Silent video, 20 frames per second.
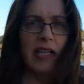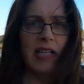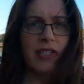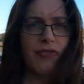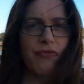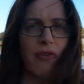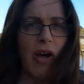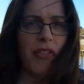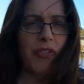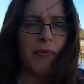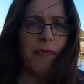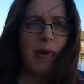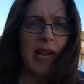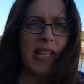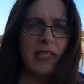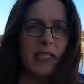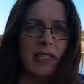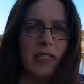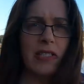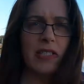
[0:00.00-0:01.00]
It's rather
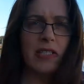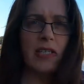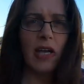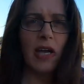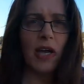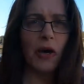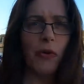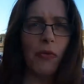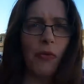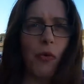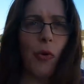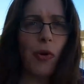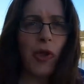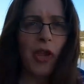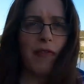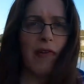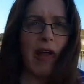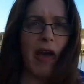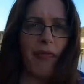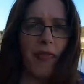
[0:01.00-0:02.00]
pleasant
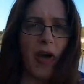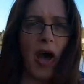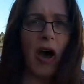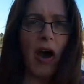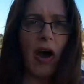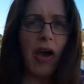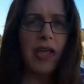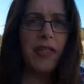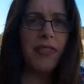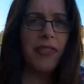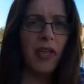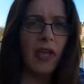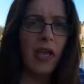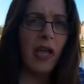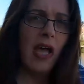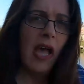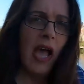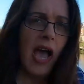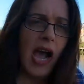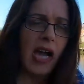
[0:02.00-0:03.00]
walking around the Hythe
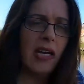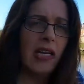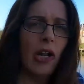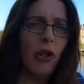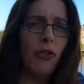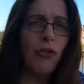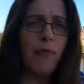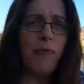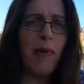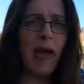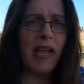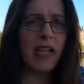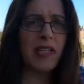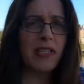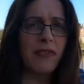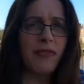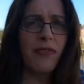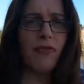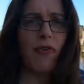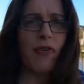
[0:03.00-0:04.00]
and along the
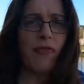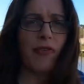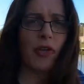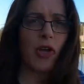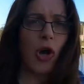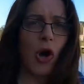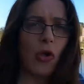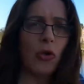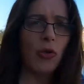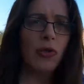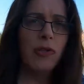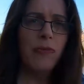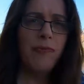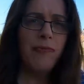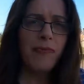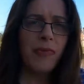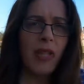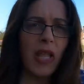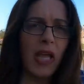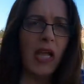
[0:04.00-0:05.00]
banks of the River Colne.
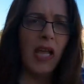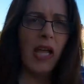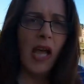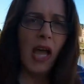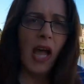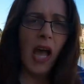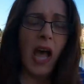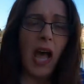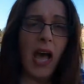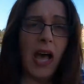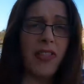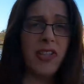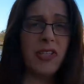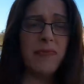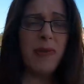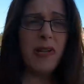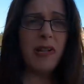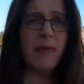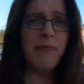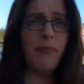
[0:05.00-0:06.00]
There's
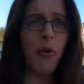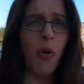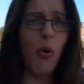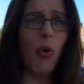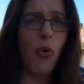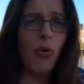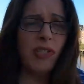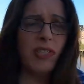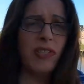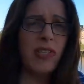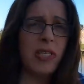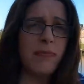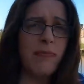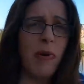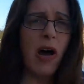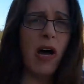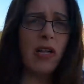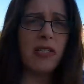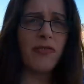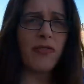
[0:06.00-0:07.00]
been a port in this
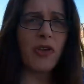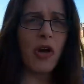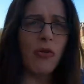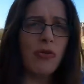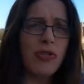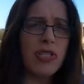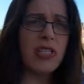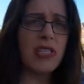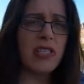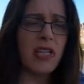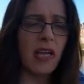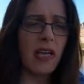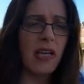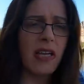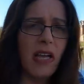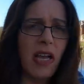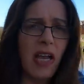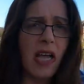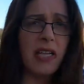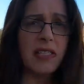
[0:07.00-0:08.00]
part of Colchester
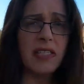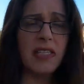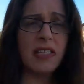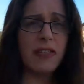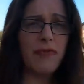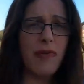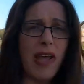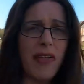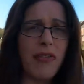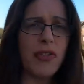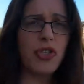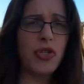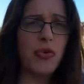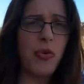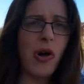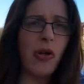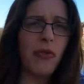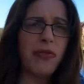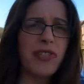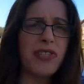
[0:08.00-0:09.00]
since around the
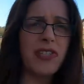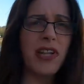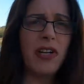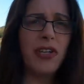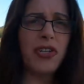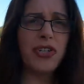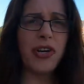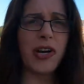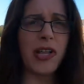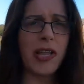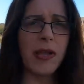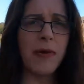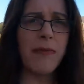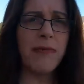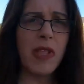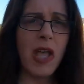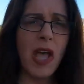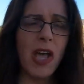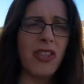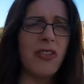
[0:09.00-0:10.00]
12th century.
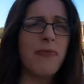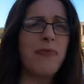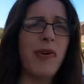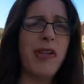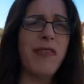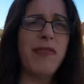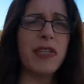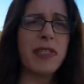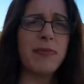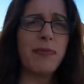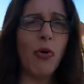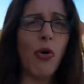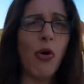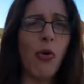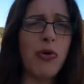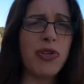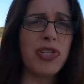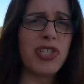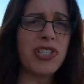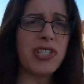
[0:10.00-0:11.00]
The previous
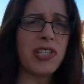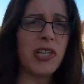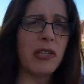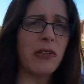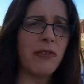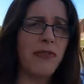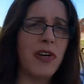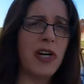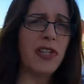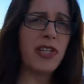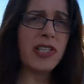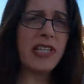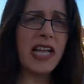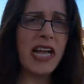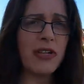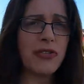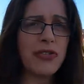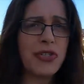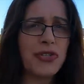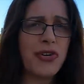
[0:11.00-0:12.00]
port was just a little further
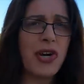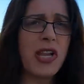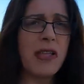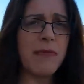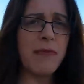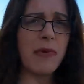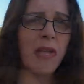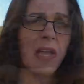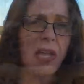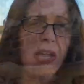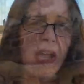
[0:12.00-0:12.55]
downstream